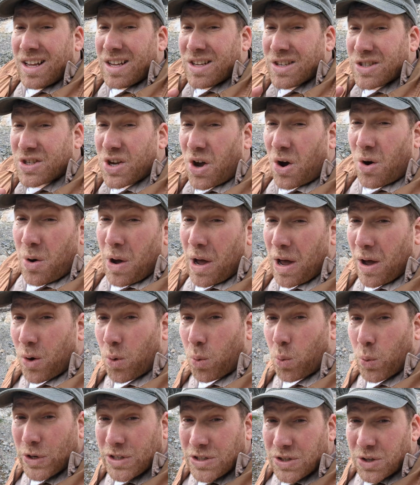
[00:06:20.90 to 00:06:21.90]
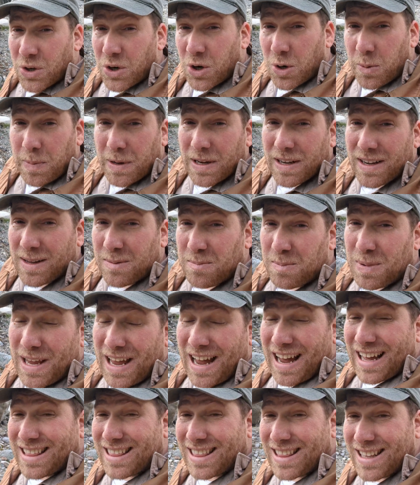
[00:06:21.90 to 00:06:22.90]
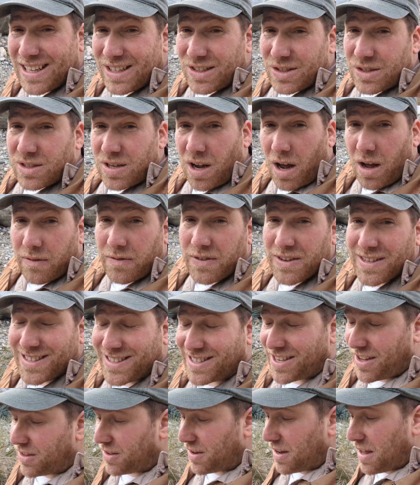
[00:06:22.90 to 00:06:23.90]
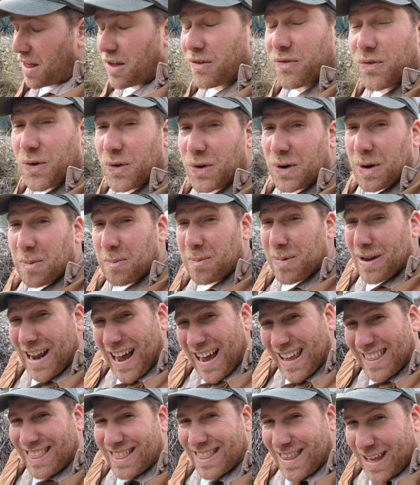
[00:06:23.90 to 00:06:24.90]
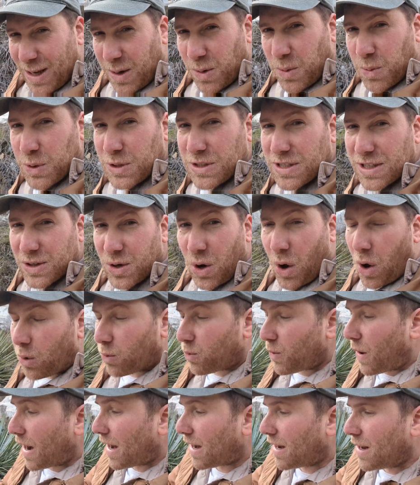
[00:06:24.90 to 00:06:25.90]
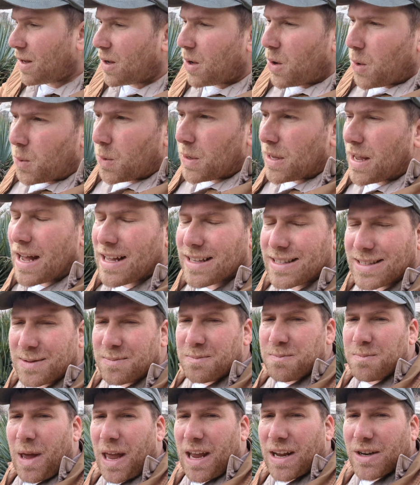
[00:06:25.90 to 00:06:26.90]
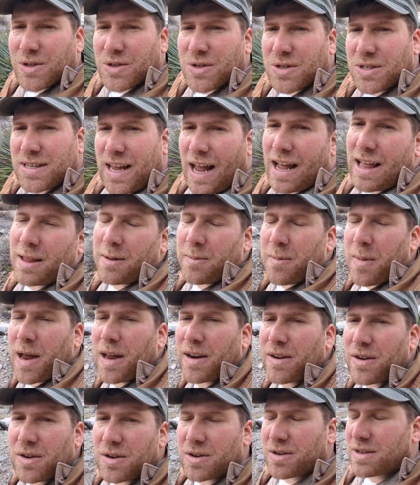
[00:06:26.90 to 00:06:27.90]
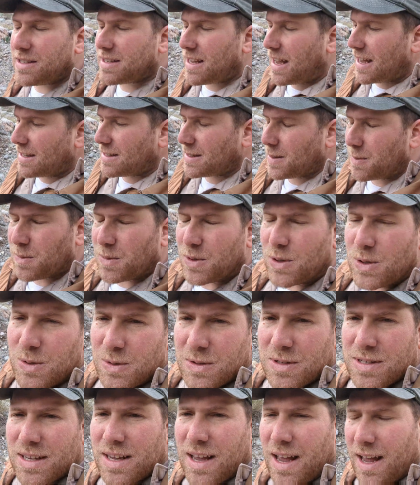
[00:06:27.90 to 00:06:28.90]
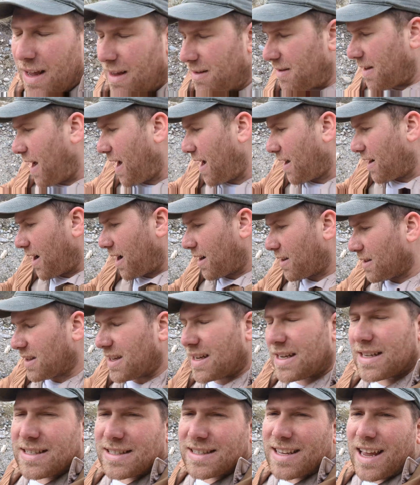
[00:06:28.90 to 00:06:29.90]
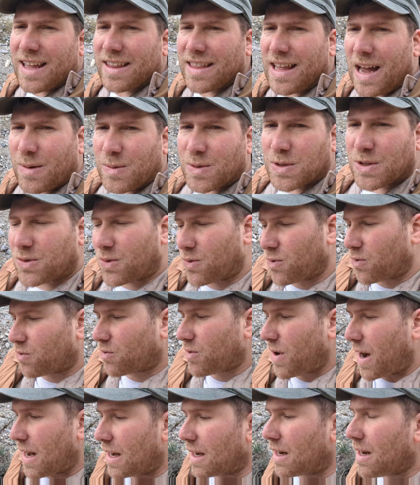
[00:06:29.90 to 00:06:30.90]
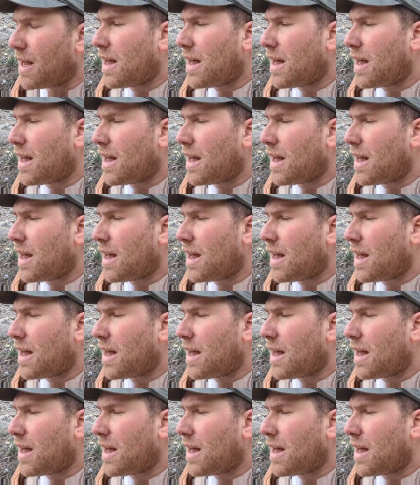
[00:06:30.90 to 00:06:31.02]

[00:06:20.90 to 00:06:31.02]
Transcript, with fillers: So winter herping can be a little tough in Southern California, but I think we did all right. We got some major salamanders and some newts on our list, and that was great.